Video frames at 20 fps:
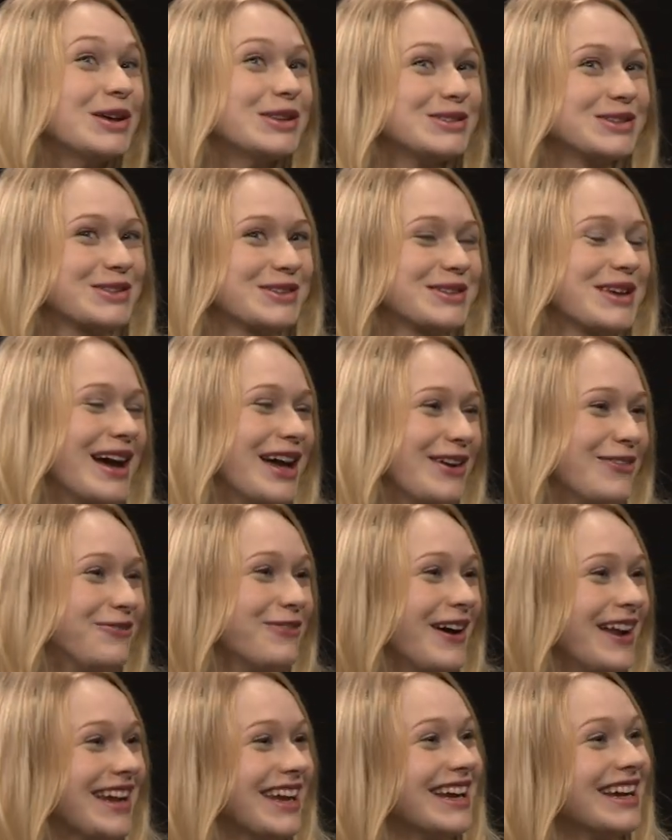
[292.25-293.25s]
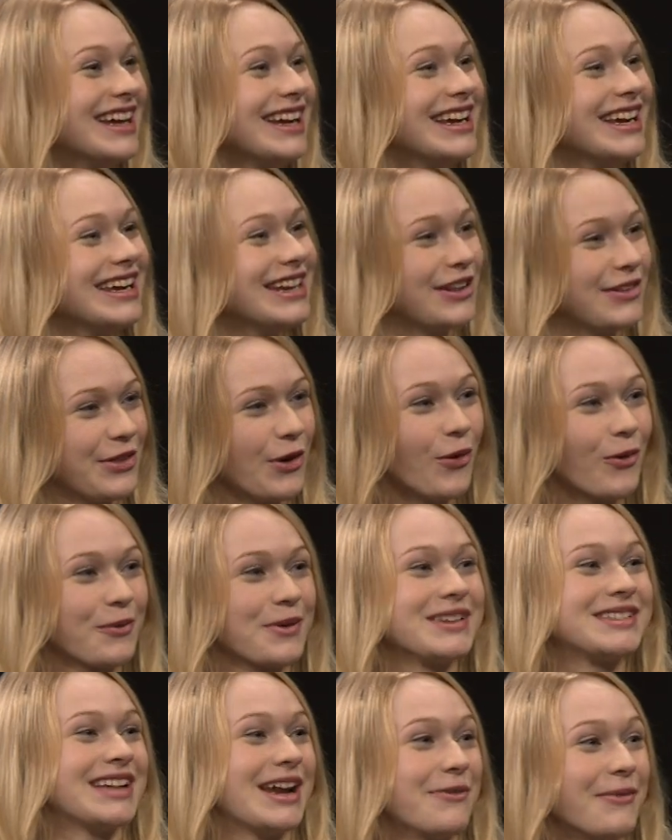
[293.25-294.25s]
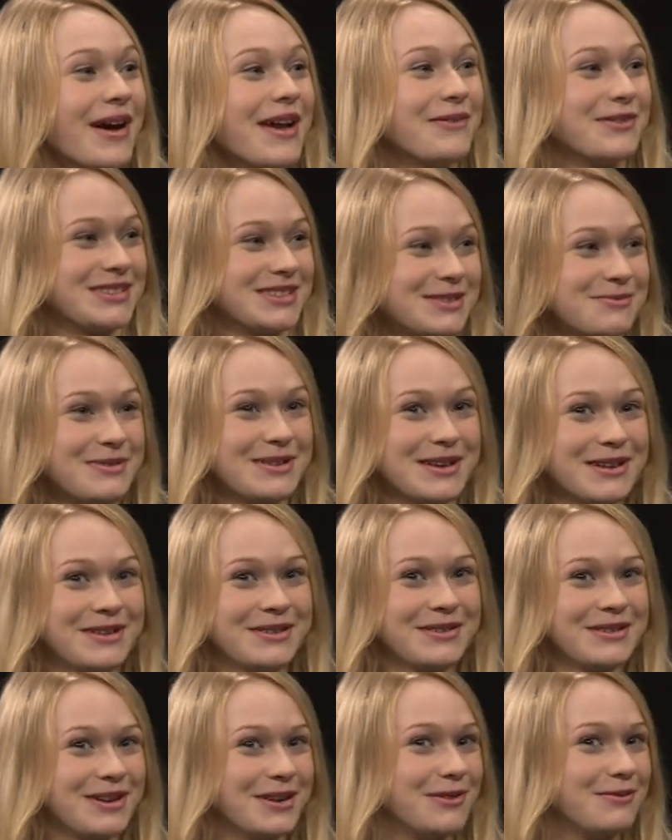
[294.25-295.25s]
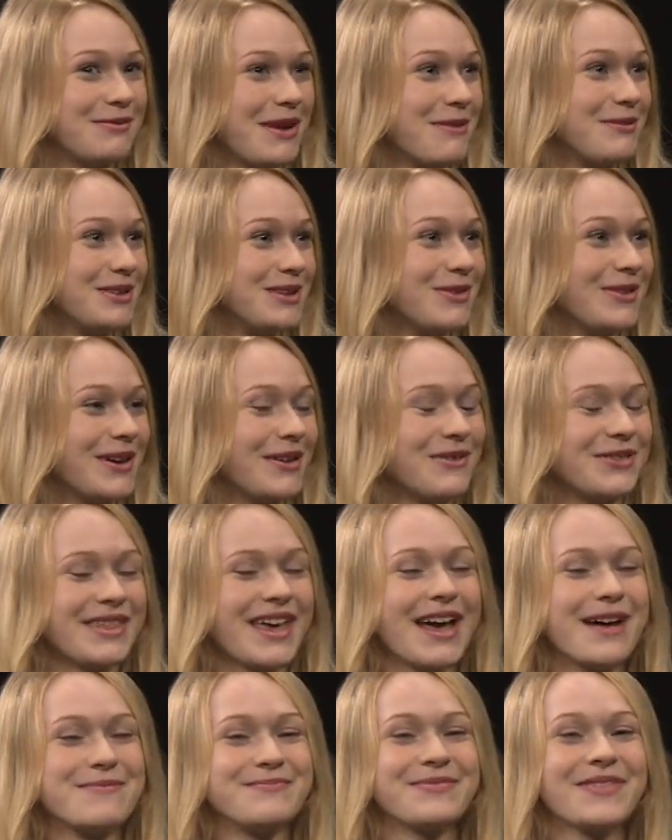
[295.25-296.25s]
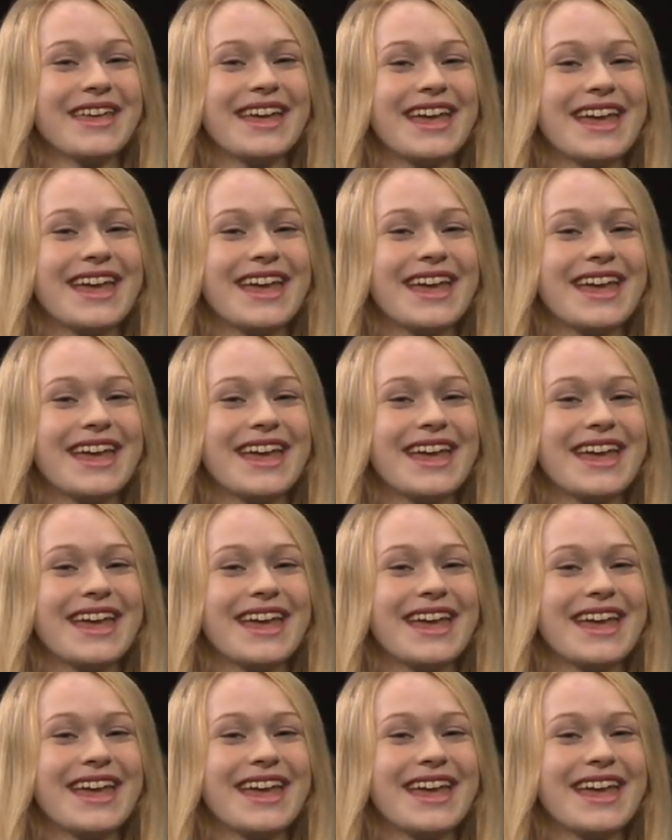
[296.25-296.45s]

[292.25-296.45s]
So it's kind of funny. The whole reason I went was to be, maybe doing it with them.